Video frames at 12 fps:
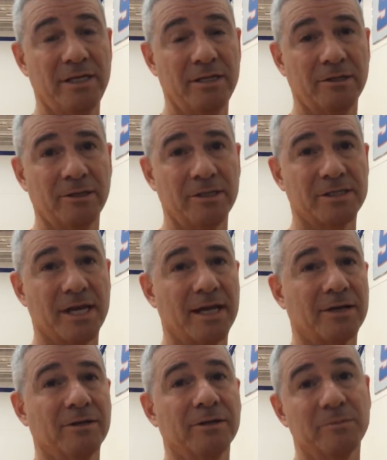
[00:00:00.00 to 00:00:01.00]
He hurt his
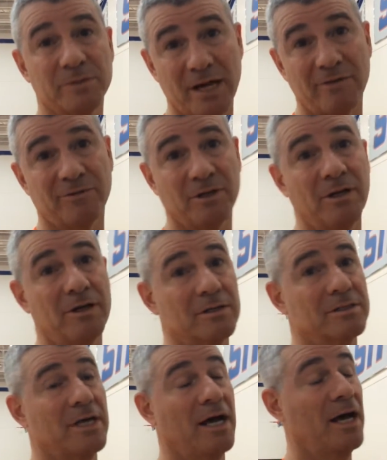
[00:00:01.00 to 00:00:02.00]
ankle and he was out for a
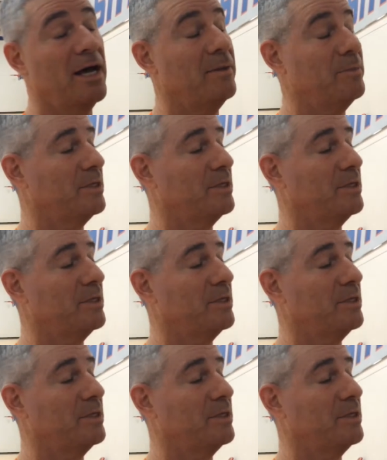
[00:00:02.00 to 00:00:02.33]
long time,